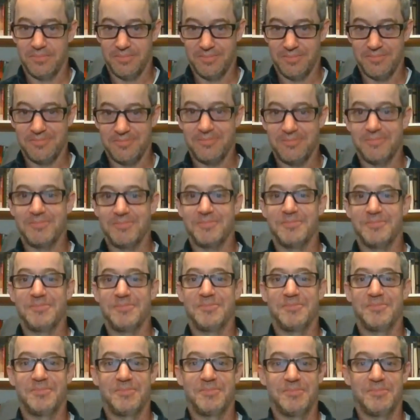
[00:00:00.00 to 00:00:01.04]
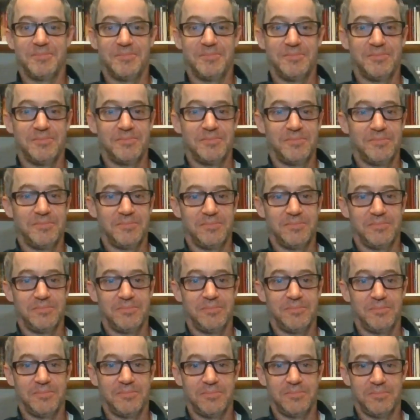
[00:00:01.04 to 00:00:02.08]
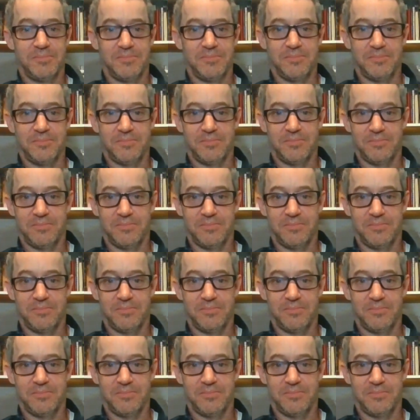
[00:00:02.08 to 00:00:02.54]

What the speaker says: No words are spoken by the person on screen.